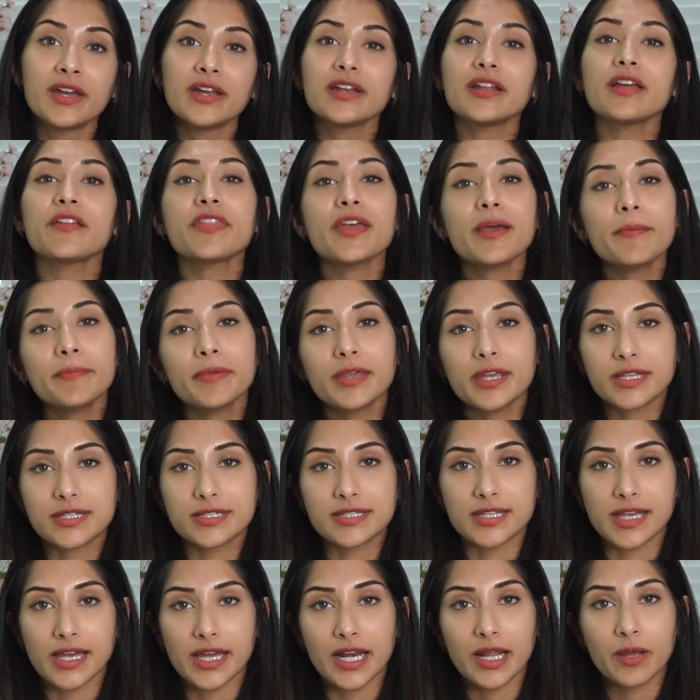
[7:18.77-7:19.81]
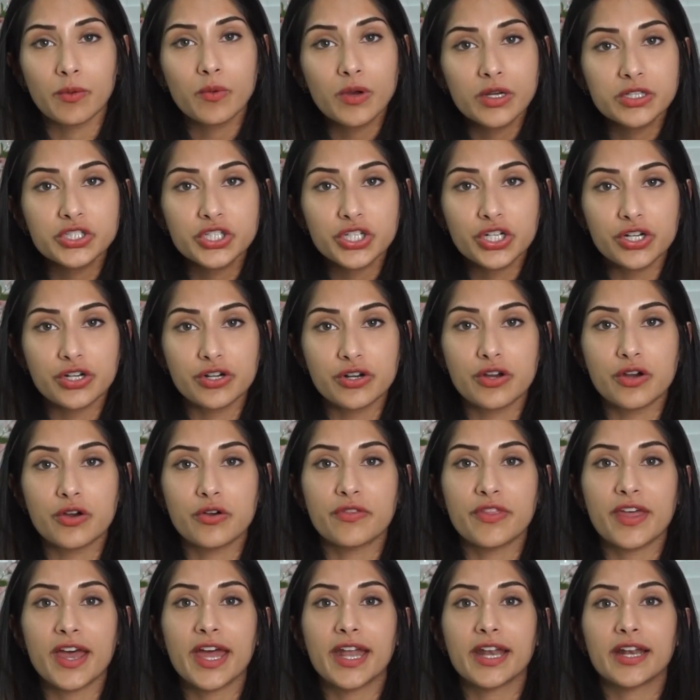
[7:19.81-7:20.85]
Now that being said, I want you to know
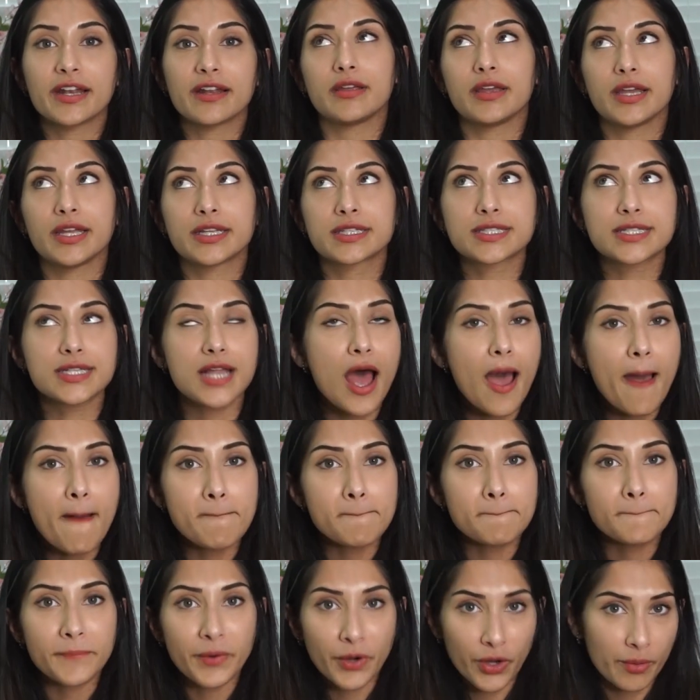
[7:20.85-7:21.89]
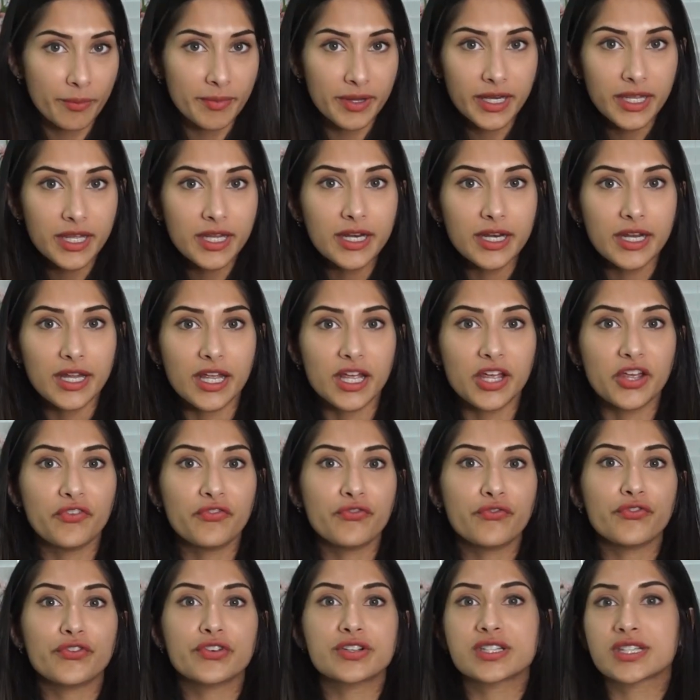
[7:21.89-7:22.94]
that it's not permanent. If
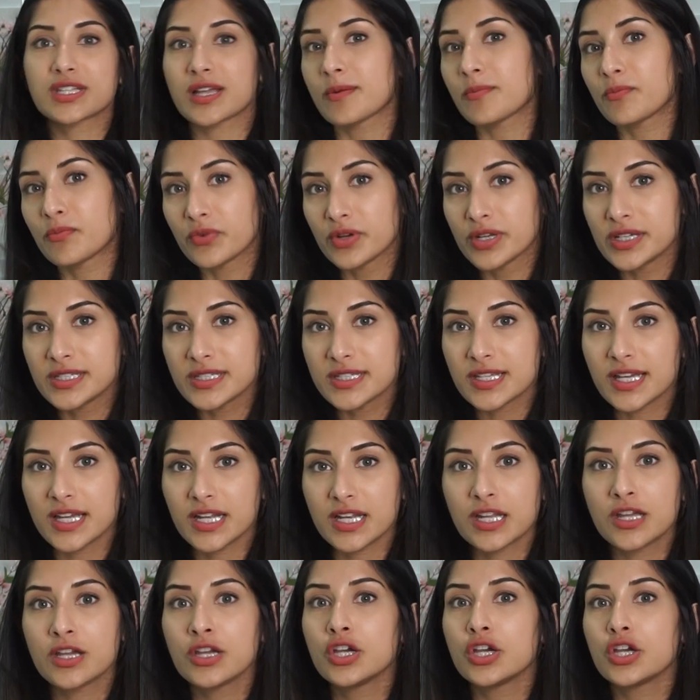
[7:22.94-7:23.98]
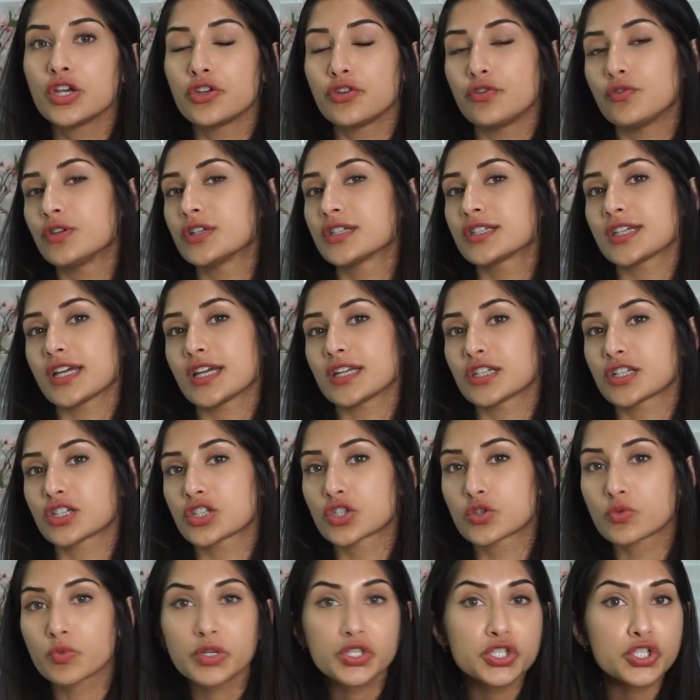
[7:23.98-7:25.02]
for some reason you decide to
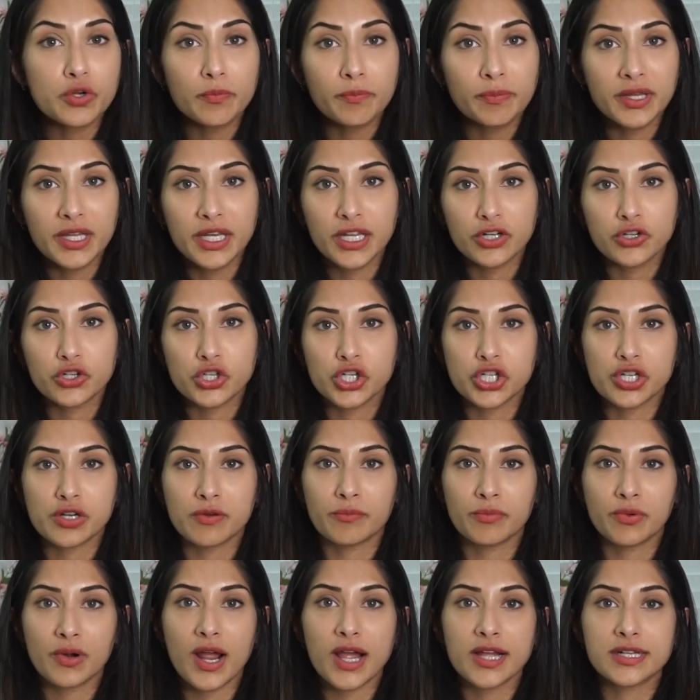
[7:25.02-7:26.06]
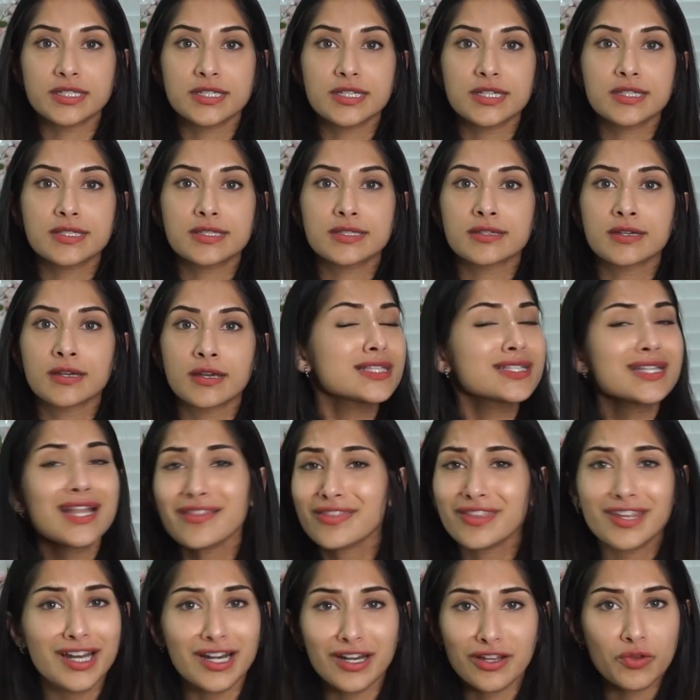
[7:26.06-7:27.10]
switch your pediatrician practice, it's not
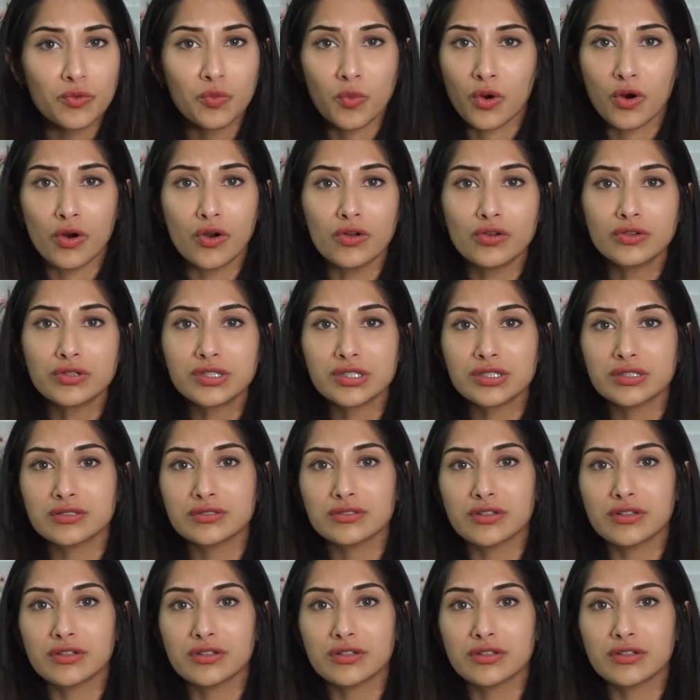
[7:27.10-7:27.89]
the end of the world.